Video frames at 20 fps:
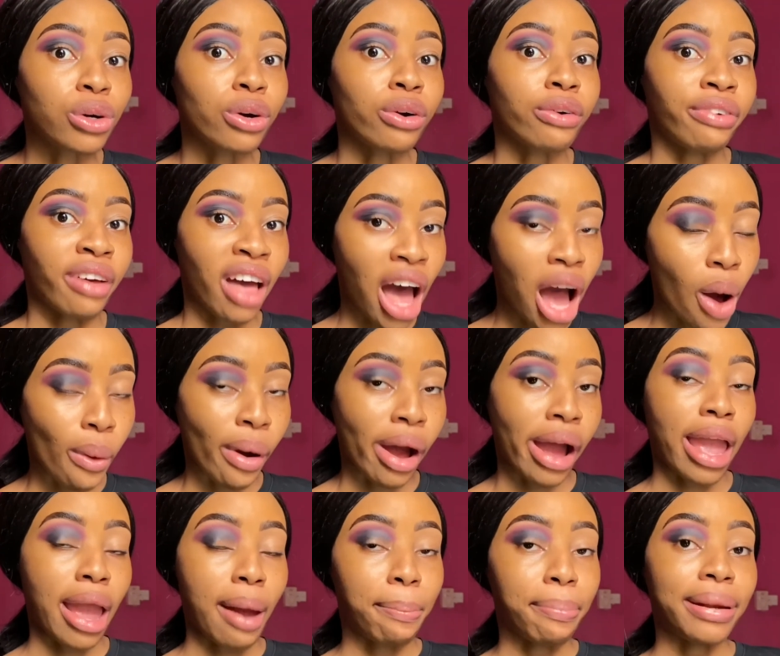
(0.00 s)
of how I
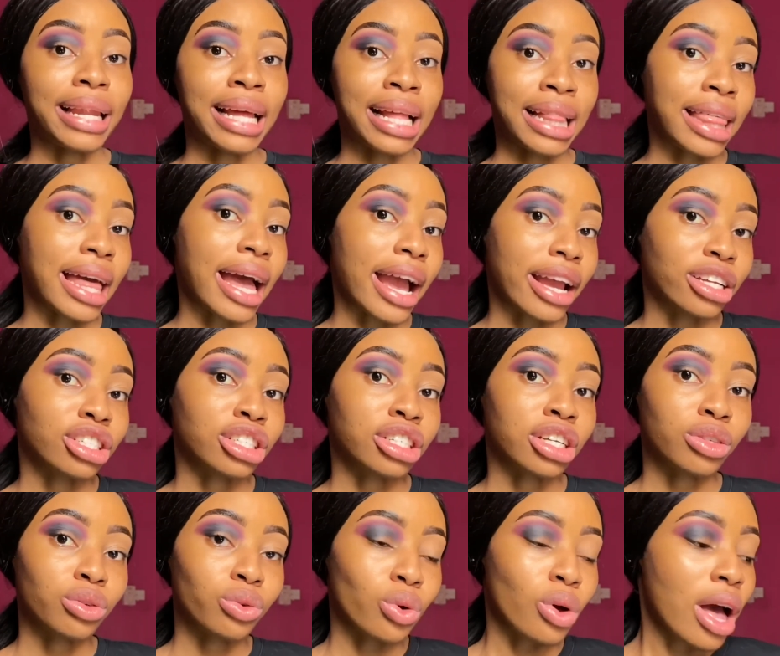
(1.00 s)
applied the
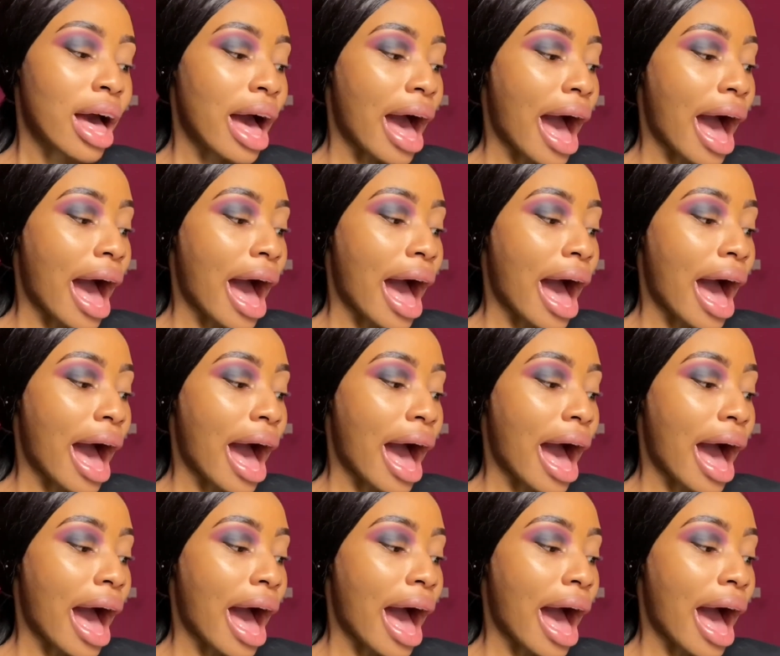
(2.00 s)
eyeshadow.